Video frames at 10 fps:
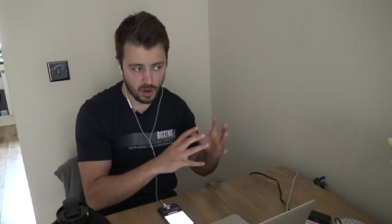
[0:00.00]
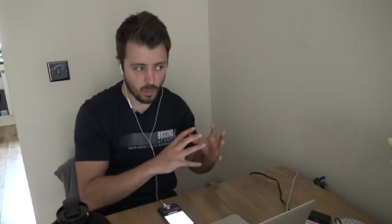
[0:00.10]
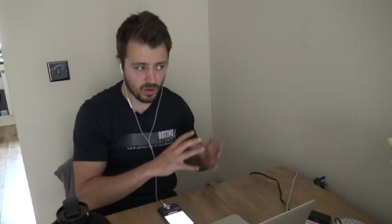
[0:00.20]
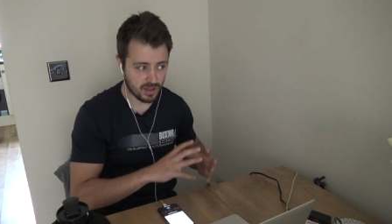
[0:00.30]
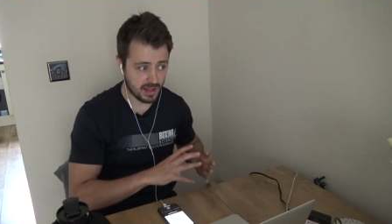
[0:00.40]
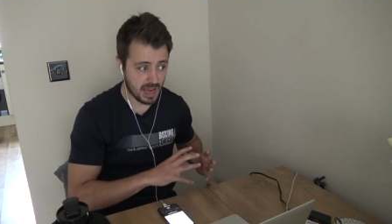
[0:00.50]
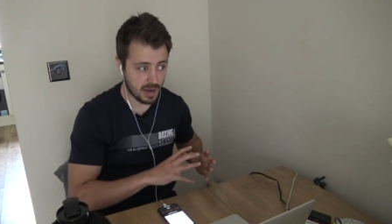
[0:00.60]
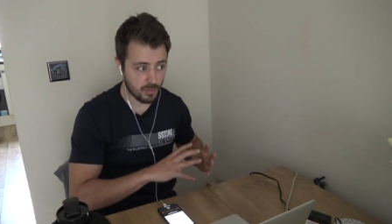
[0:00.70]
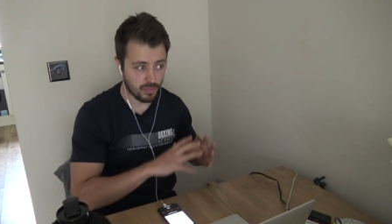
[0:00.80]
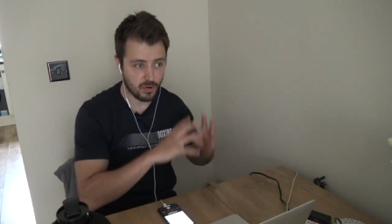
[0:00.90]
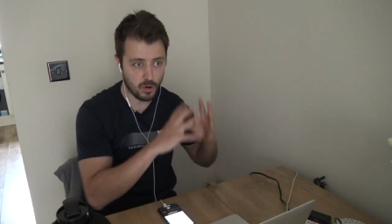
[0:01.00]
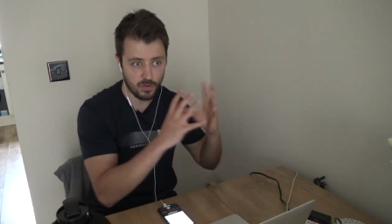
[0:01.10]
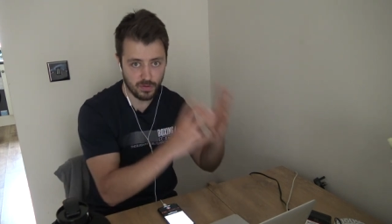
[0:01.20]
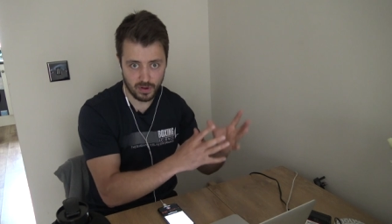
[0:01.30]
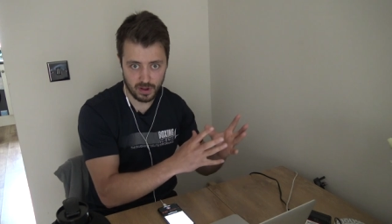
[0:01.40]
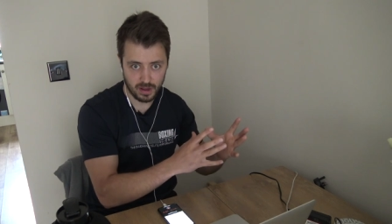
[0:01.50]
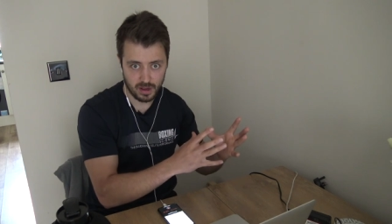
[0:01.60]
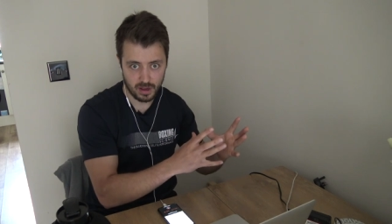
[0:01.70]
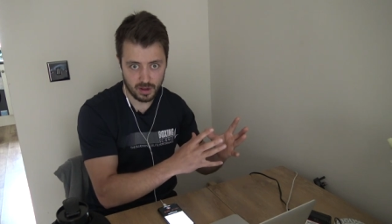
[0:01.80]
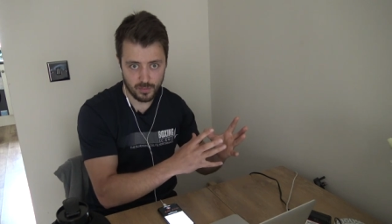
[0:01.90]
Once they improve
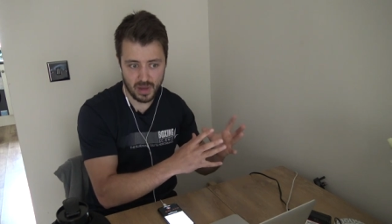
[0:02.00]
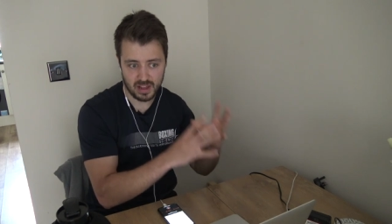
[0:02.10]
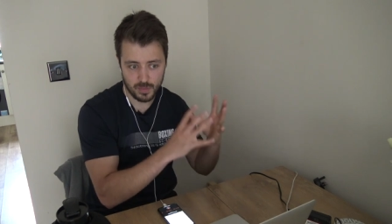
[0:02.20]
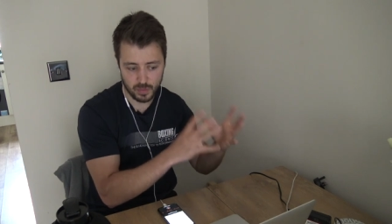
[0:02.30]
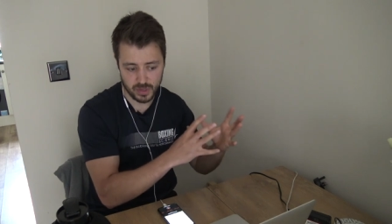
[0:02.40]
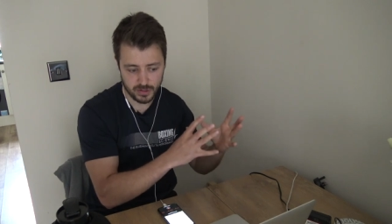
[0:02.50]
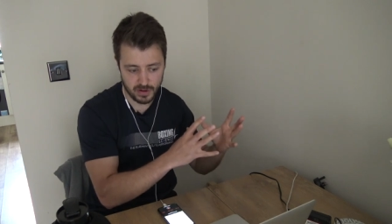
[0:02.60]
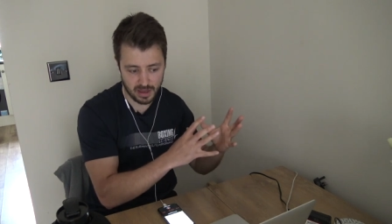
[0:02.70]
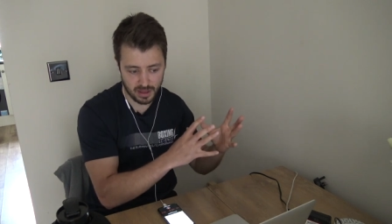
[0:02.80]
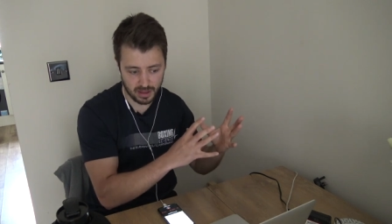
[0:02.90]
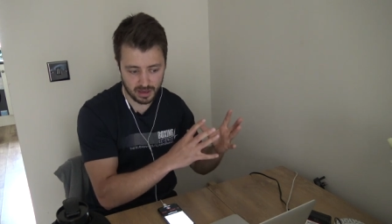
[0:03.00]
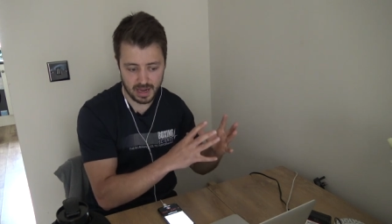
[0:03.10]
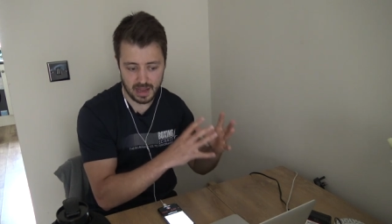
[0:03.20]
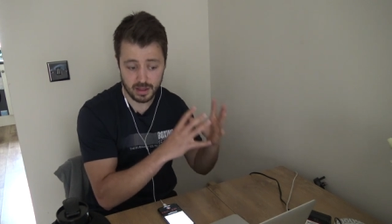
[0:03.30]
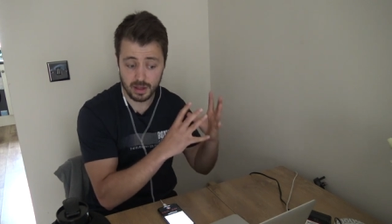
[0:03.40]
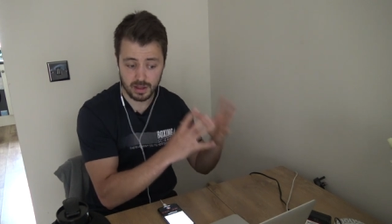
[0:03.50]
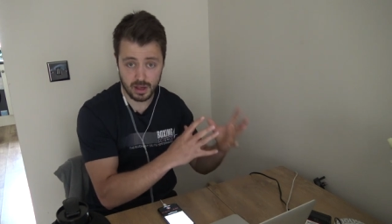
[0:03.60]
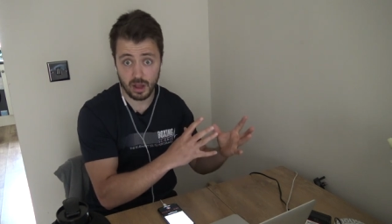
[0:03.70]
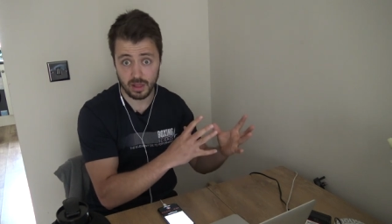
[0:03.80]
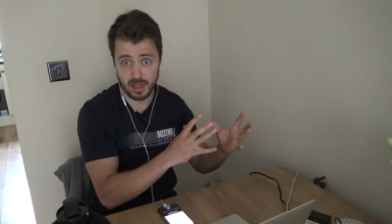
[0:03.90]
maximum strength and get to a
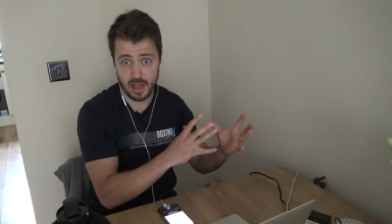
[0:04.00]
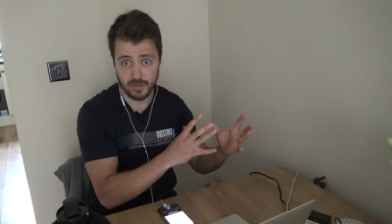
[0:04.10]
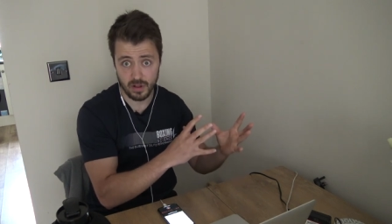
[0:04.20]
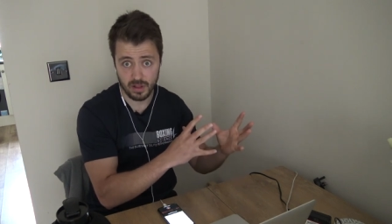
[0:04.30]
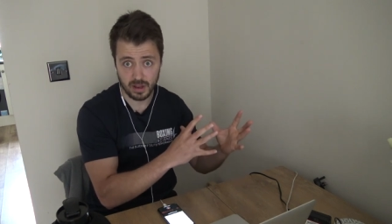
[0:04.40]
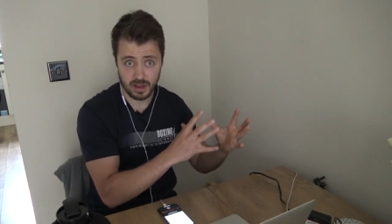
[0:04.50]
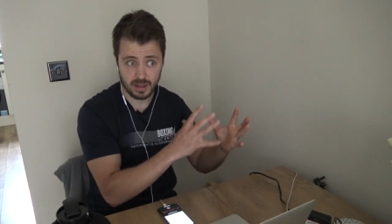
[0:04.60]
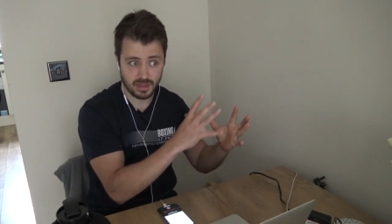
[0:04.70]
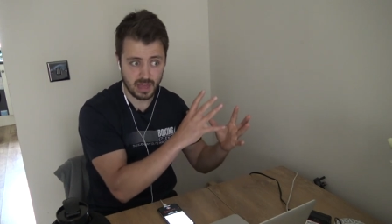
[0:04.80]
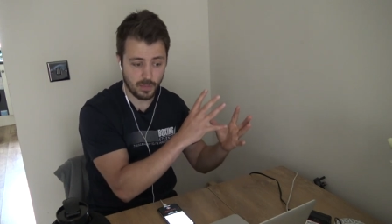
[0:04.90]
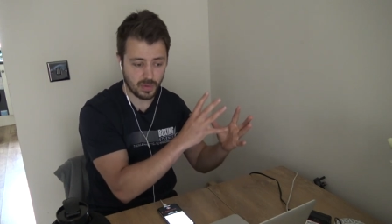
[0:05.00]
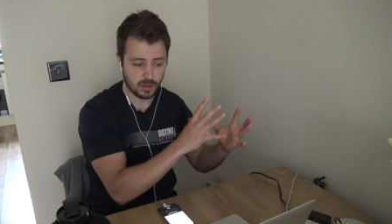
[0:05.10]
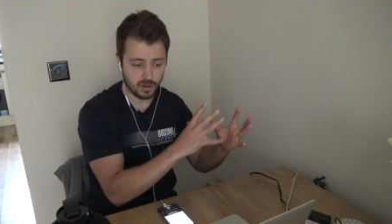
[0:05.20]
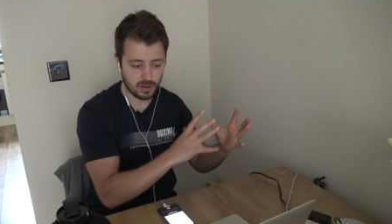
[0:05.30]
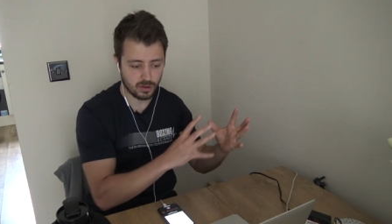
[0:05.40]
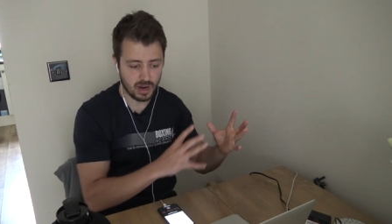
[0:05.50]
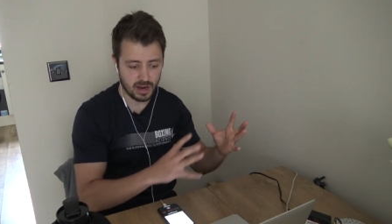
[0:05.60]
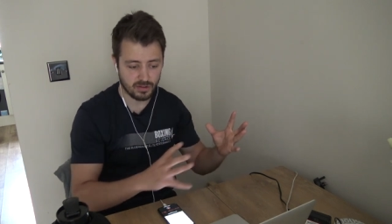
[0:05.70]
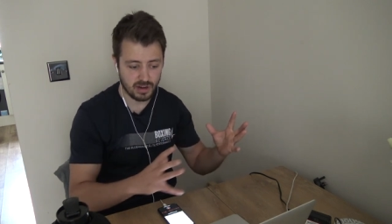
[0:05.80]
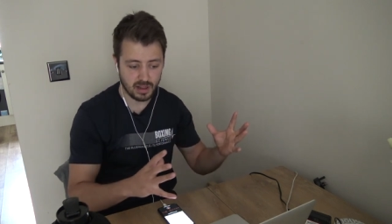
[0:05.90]
certain level, then we'd look to try
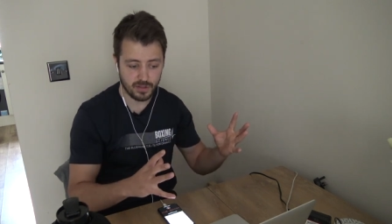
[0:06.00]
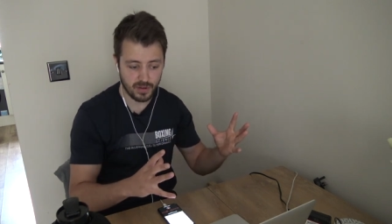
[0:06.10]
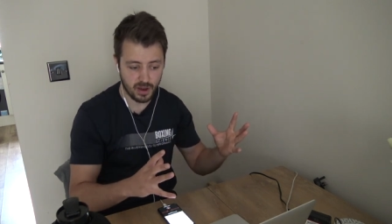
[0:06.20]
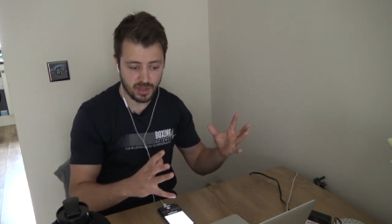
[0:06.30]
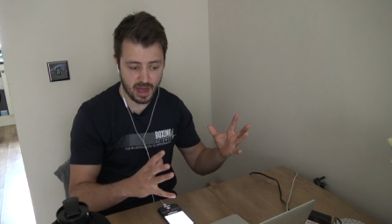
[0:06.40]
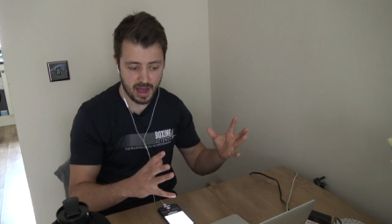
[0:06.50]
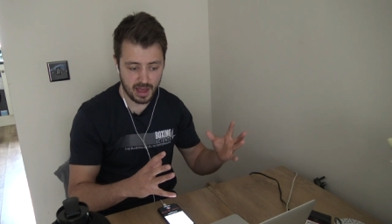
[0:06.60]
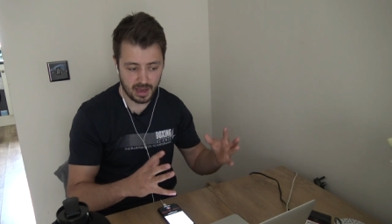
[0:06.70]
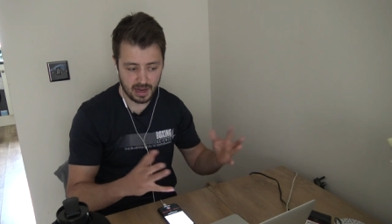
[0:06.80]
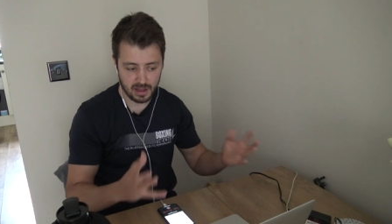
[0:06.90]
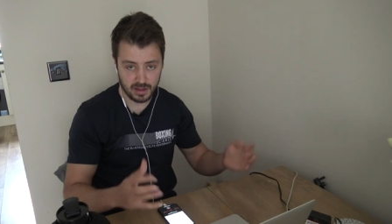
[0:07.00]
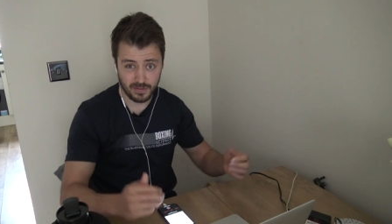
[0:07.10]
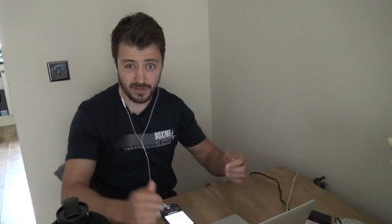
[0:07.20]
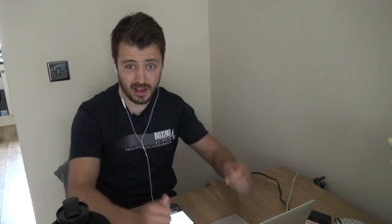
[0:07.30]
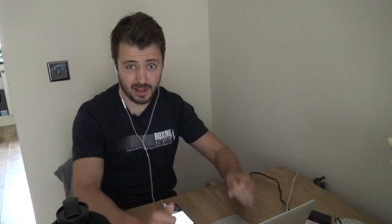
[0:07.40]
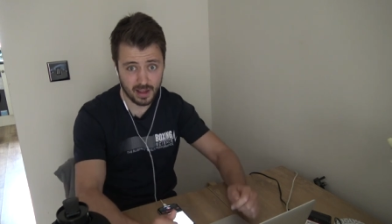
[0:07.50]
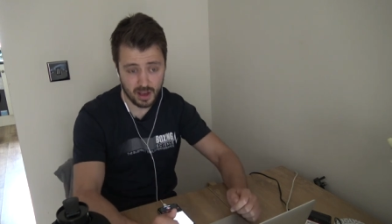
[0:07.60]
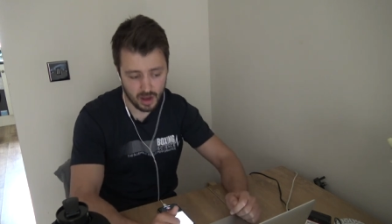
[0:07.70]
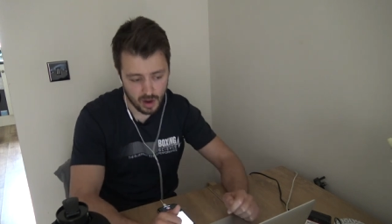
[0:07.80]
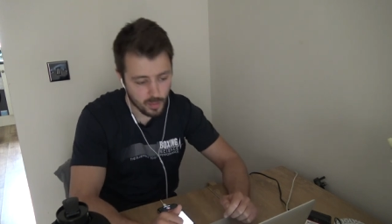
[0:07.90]
and transfer that into
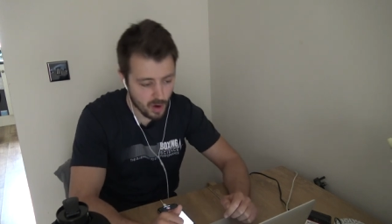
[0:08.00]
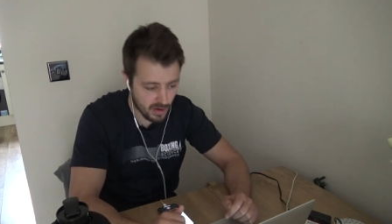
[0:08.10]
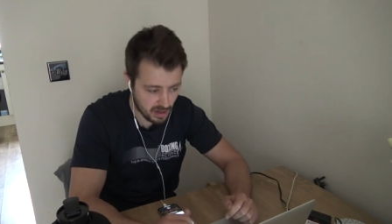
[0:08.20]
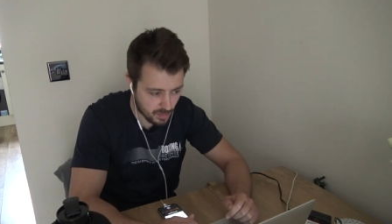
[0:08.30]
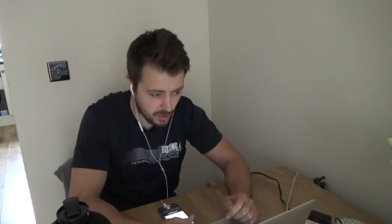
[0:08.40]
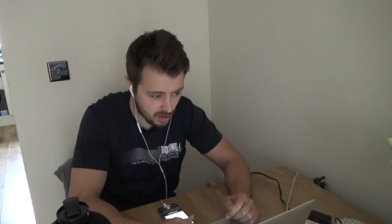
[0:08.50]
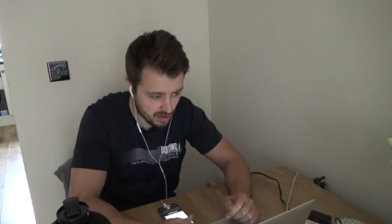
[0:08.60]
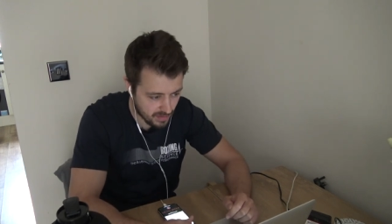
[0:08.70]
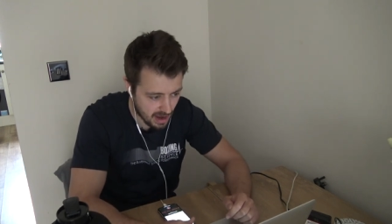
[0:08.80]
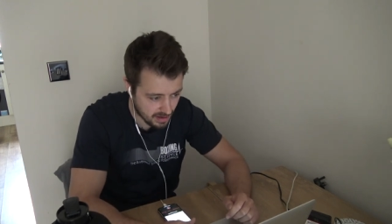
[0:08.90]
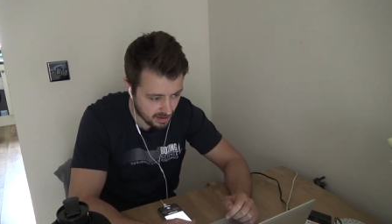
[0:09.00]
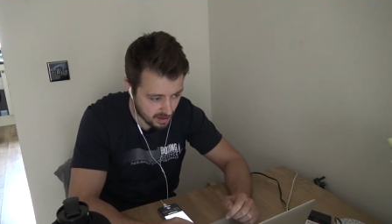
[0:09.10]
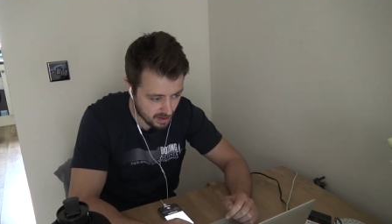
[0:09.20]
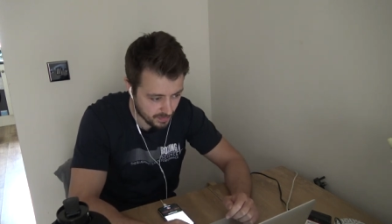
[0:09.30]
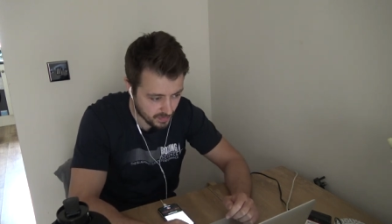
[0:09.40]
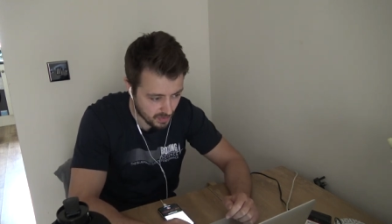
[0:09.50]
faster, more explosive actions.